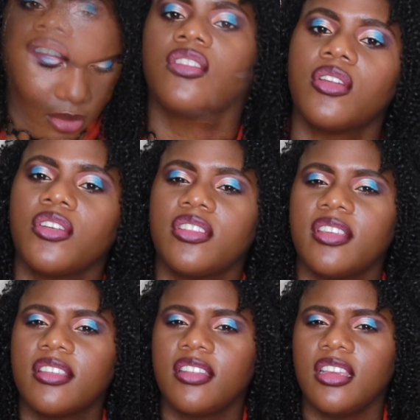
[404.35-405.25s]
So there's
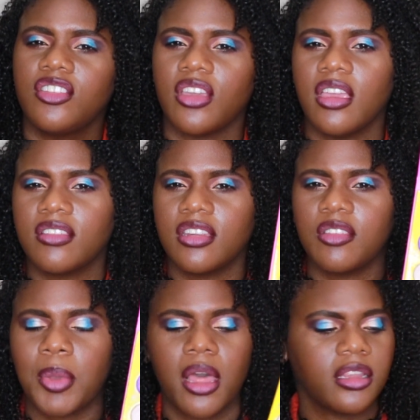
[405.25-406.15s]
16 shades in
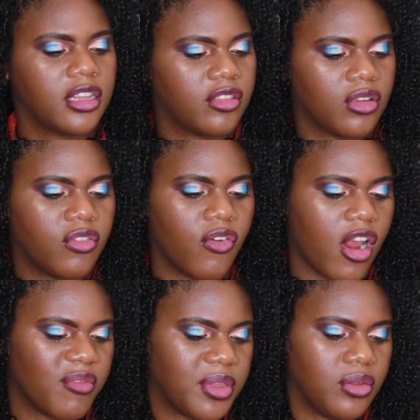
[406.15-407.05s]
this palette, and so
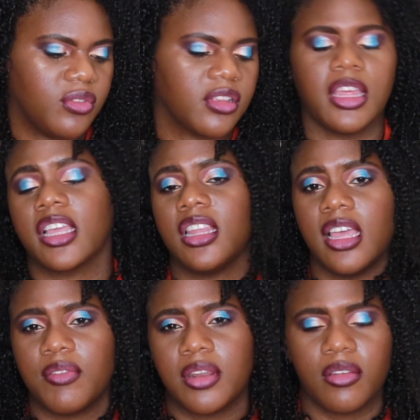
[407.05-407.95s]
far I've been using like
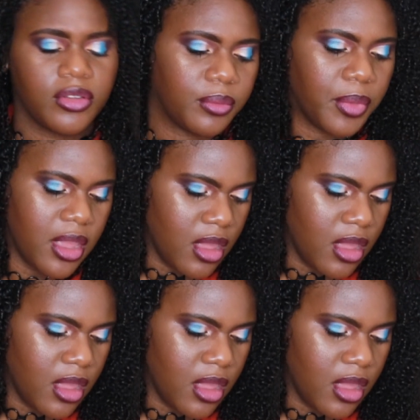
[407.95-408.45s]
11 of them.